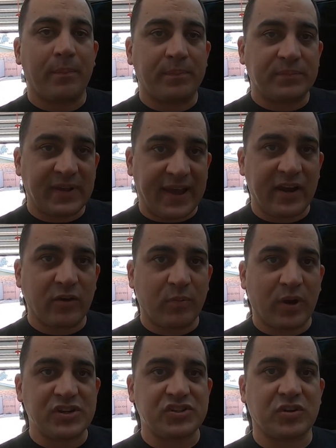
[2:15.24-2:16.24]

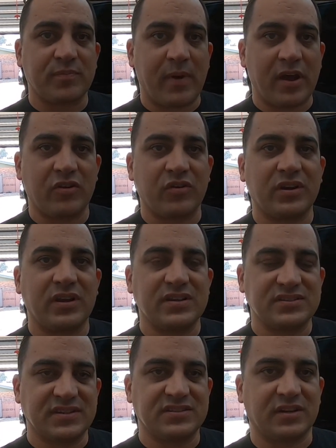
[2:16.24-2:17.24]
pressure monitoring
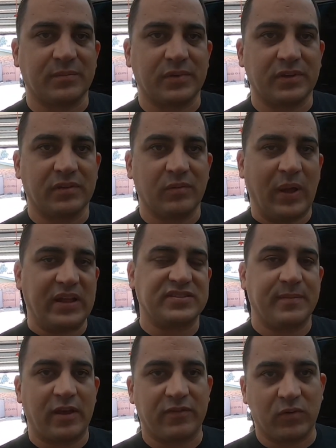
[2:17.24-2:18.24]
system. Wow, it's
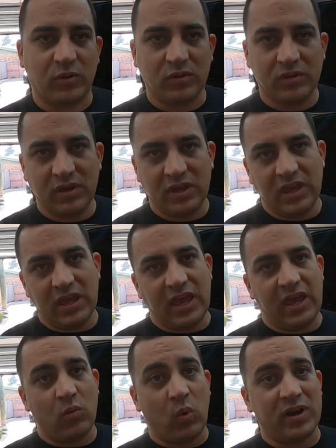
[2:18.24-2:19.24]
a mouthful.
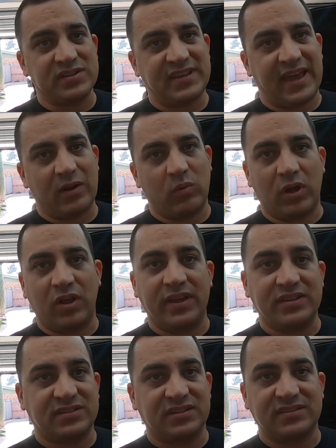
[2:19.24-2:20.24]
And what is that? Well,
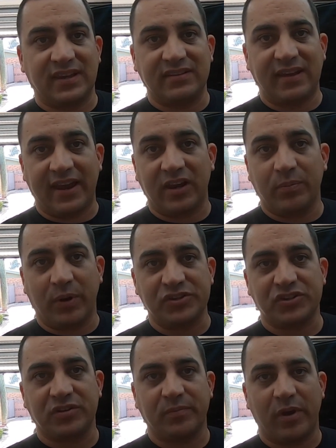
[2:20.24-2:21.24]
it's just a tire
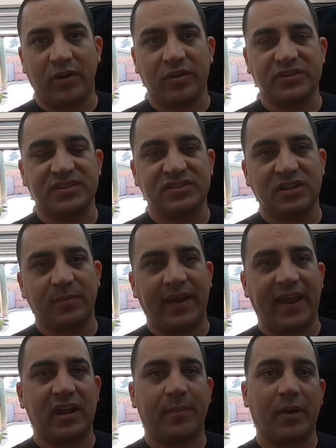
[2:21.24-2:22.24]
pressure monitoring system I
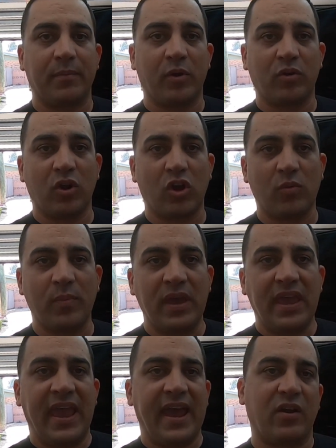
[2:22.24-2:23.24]
had on my motorhome.
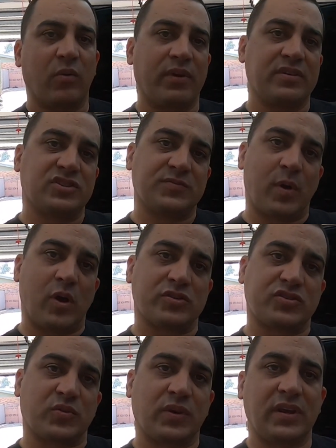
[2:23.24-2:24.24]
Had a really small
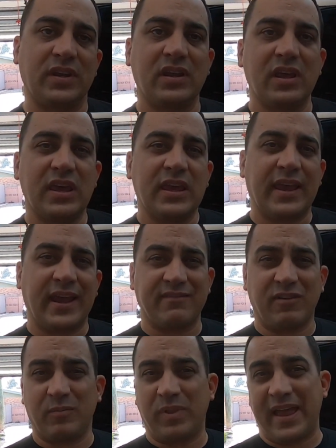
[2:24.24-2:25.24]
screen, kind of
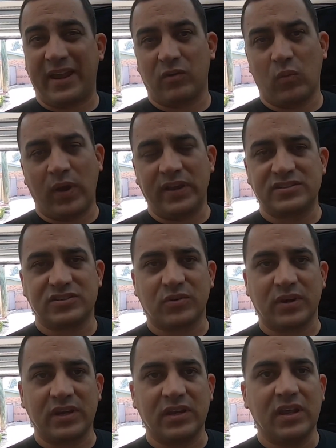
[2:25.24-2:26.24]
a black and white
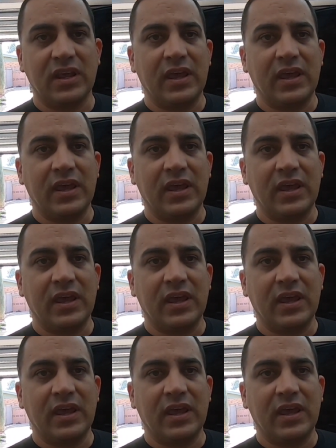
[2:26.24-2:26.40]
screen,